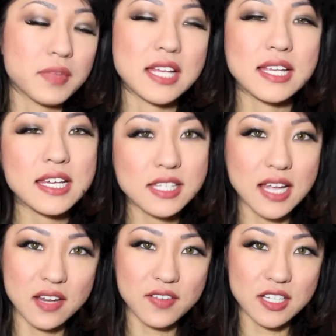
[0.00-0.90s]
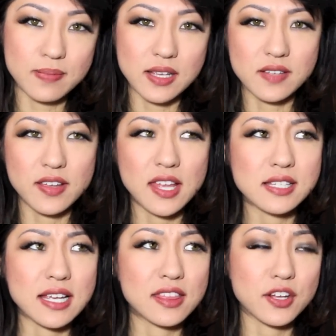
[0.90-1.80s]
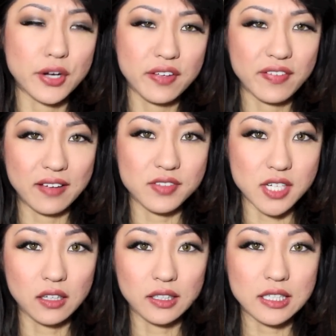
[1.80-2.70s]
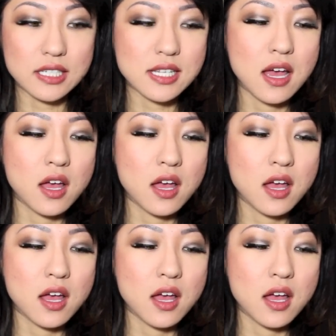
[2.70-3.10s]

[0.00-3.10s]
It is kind of expensive. I think it's like $35.